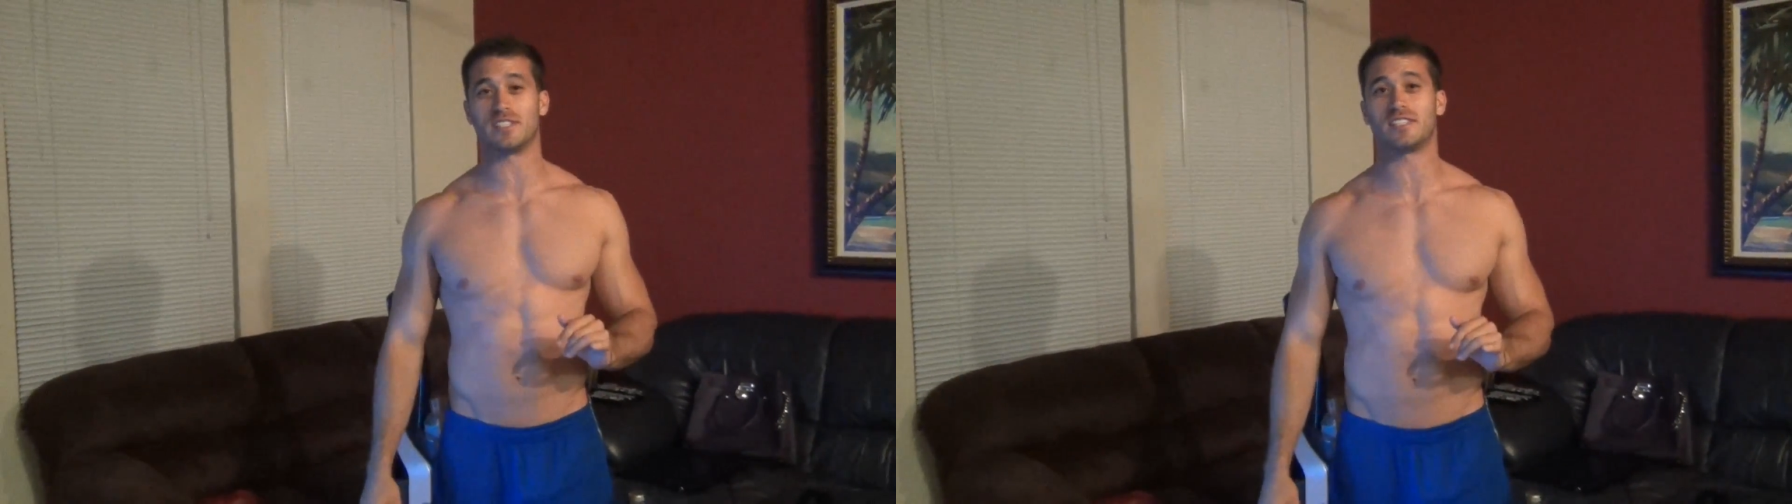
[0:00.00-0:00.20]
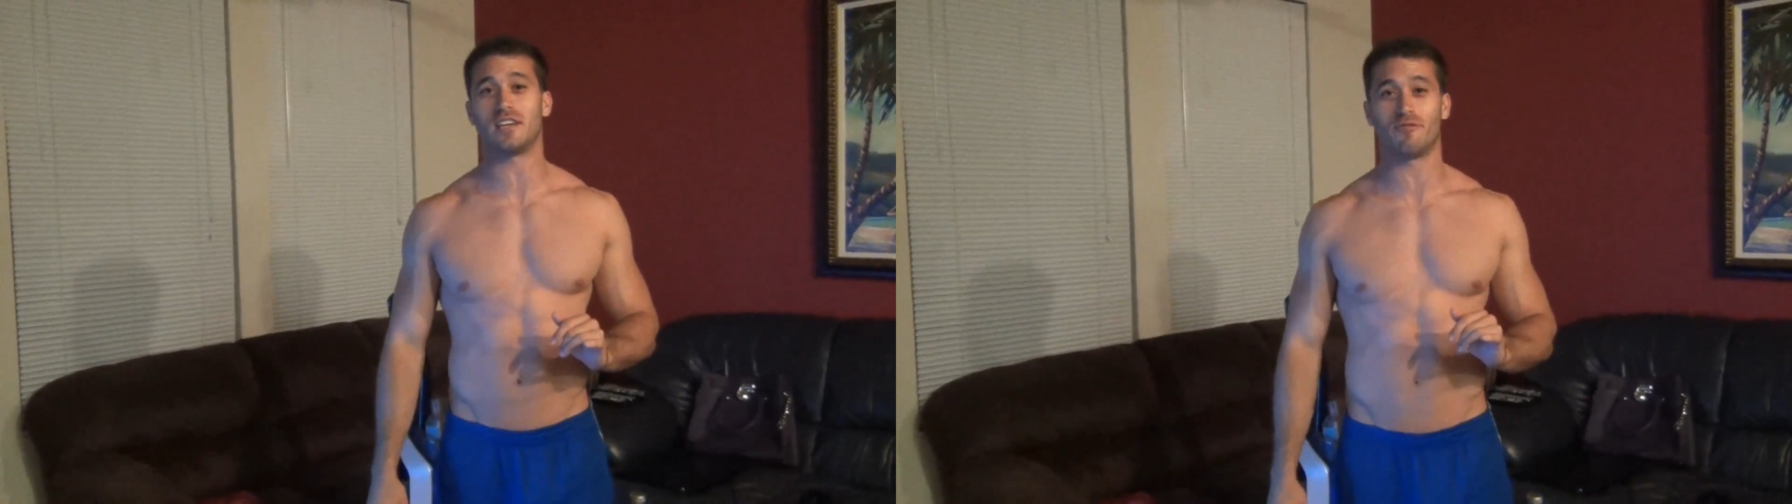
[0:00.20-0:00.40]

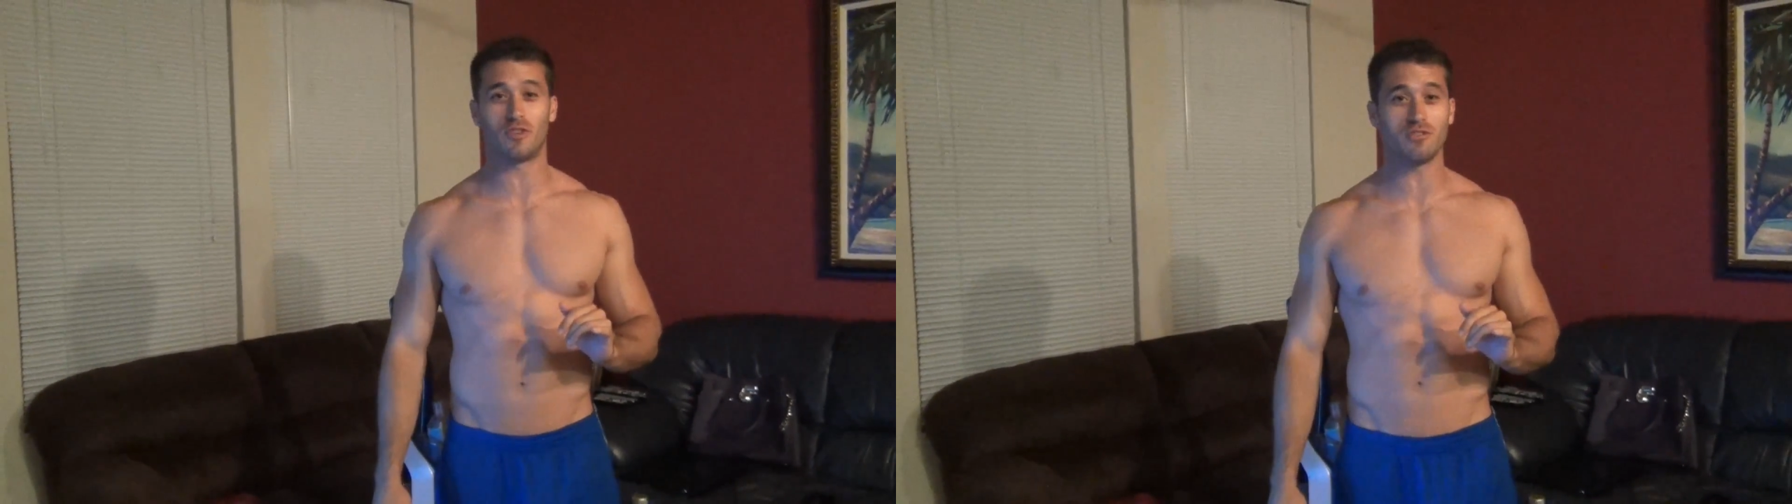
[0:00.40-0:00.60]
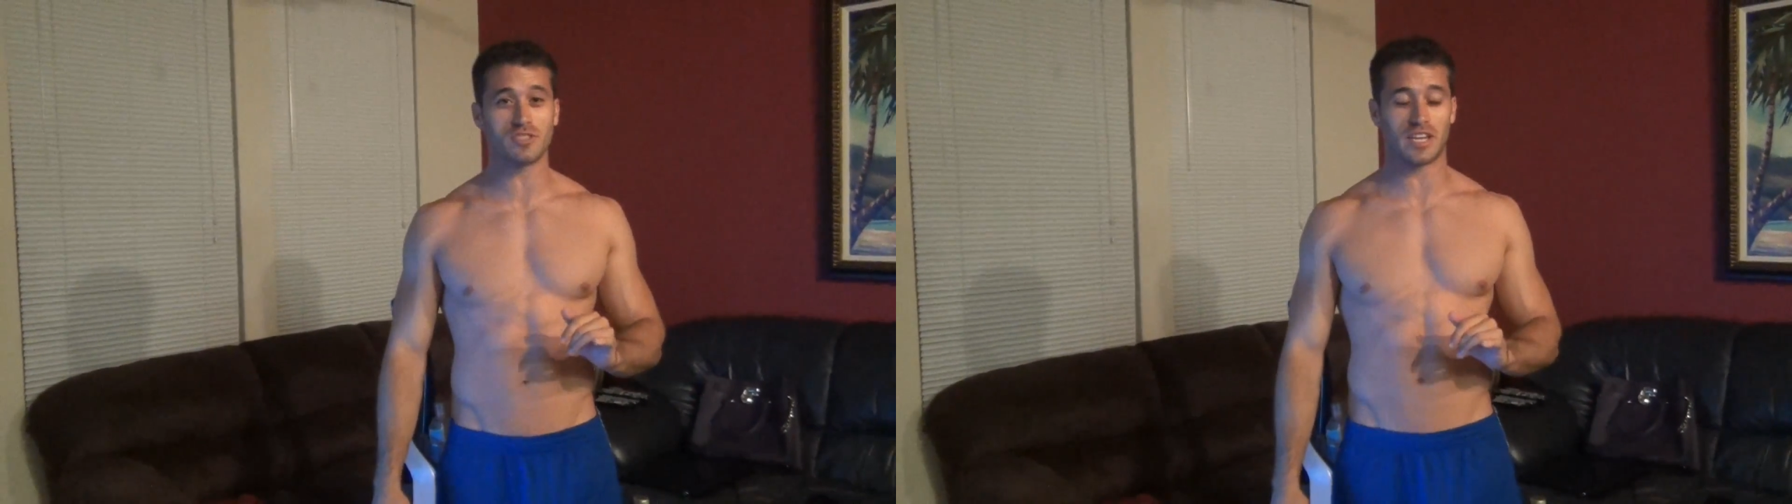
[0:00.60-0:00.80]
Instead
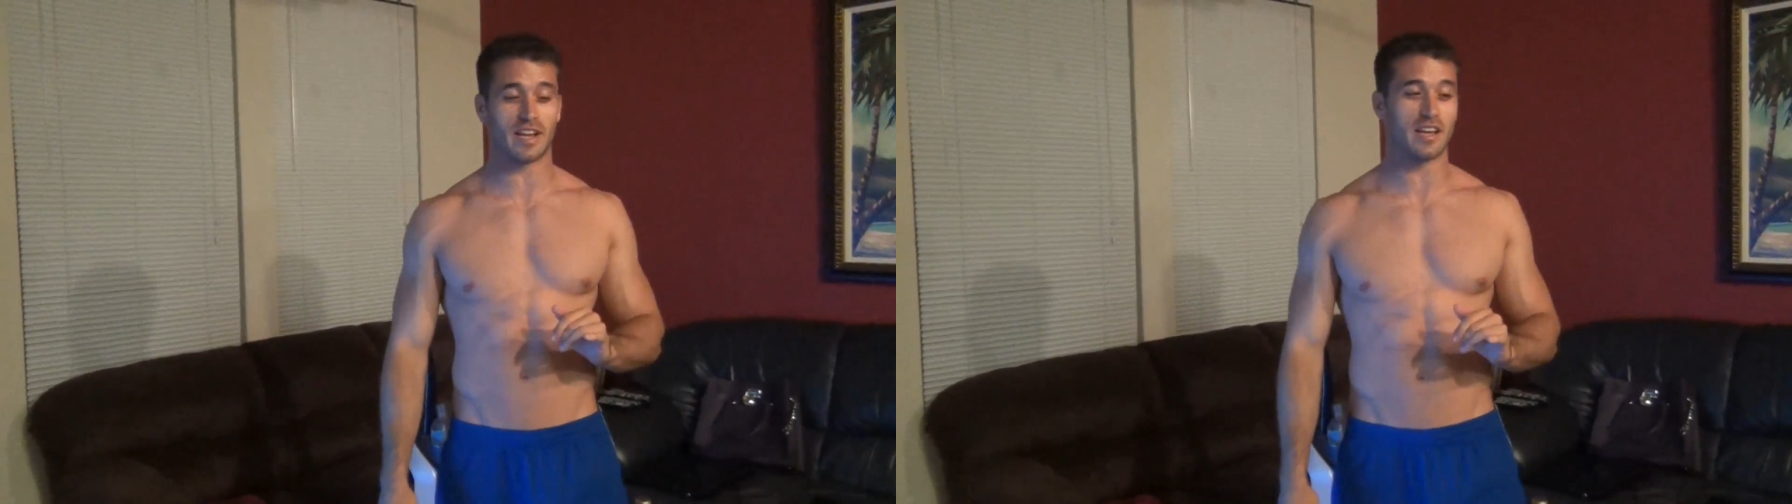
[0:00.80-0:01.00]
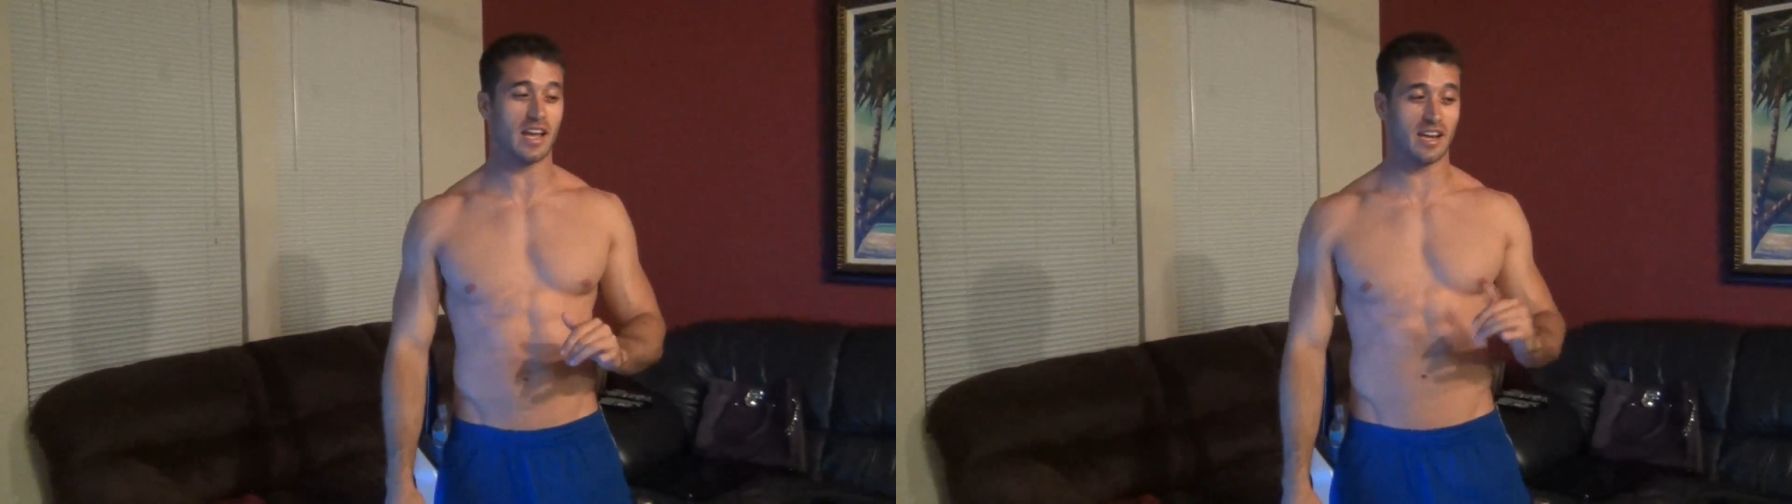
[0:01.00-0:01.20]
of
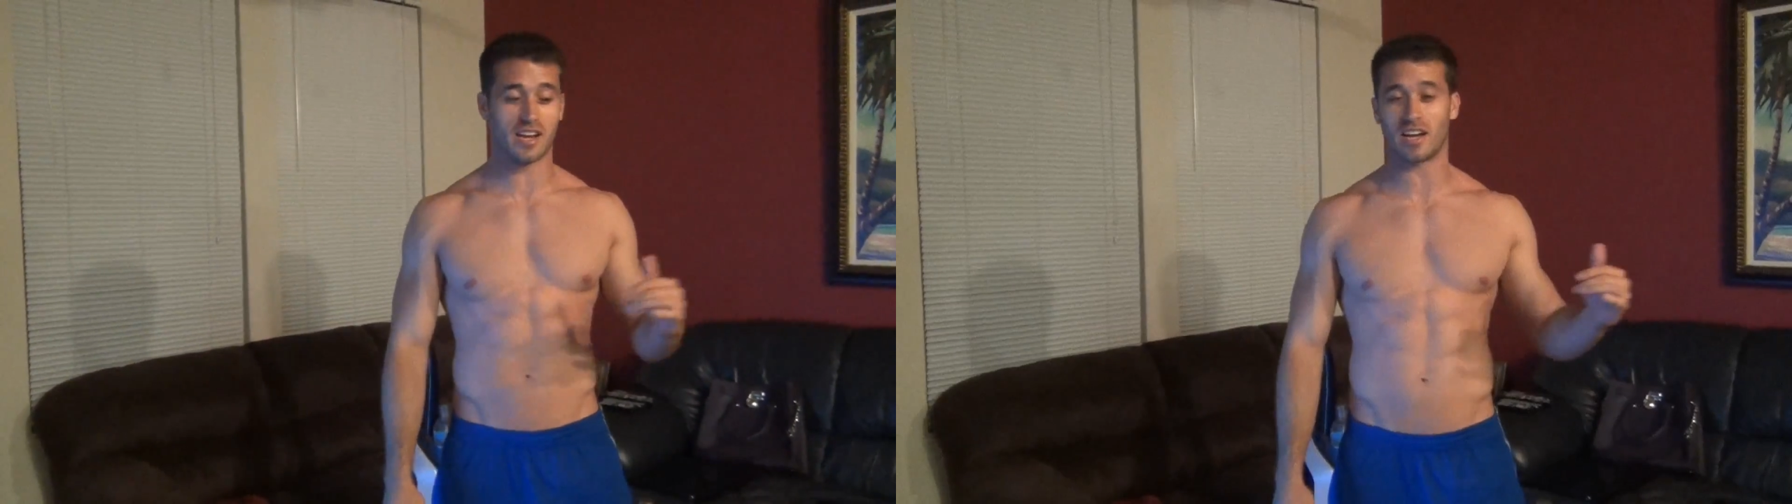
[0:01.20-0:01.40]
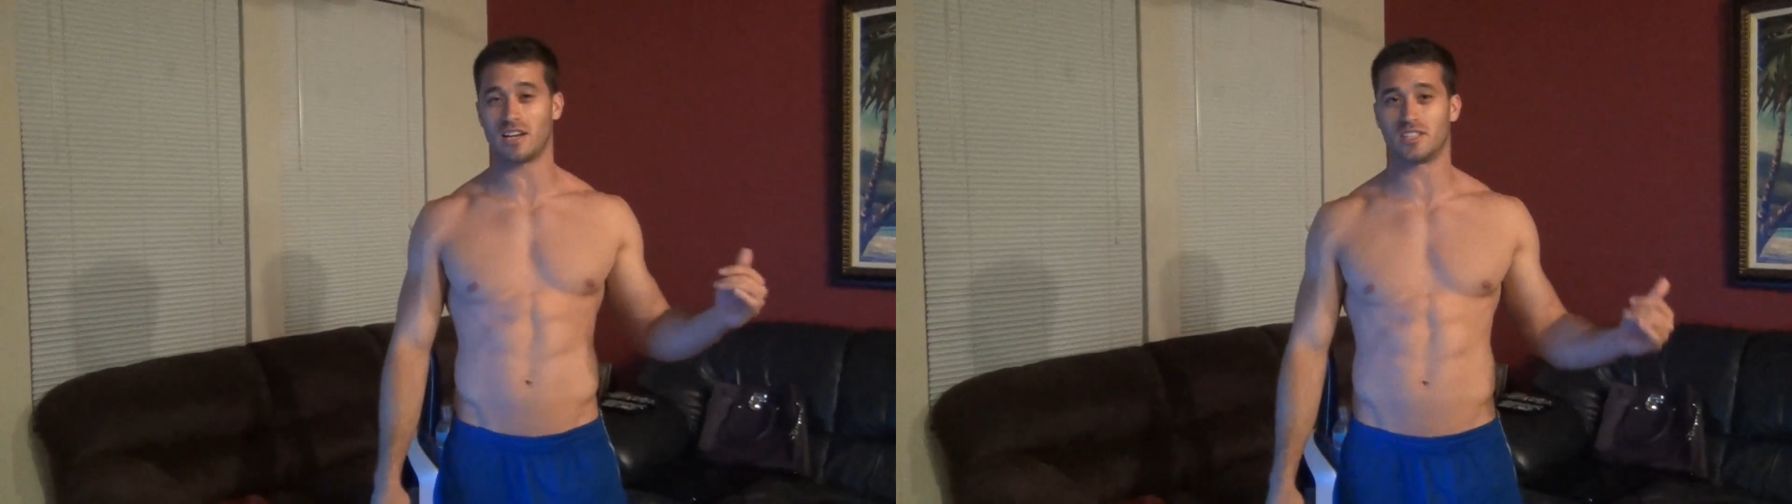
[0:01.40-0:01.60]
using any kind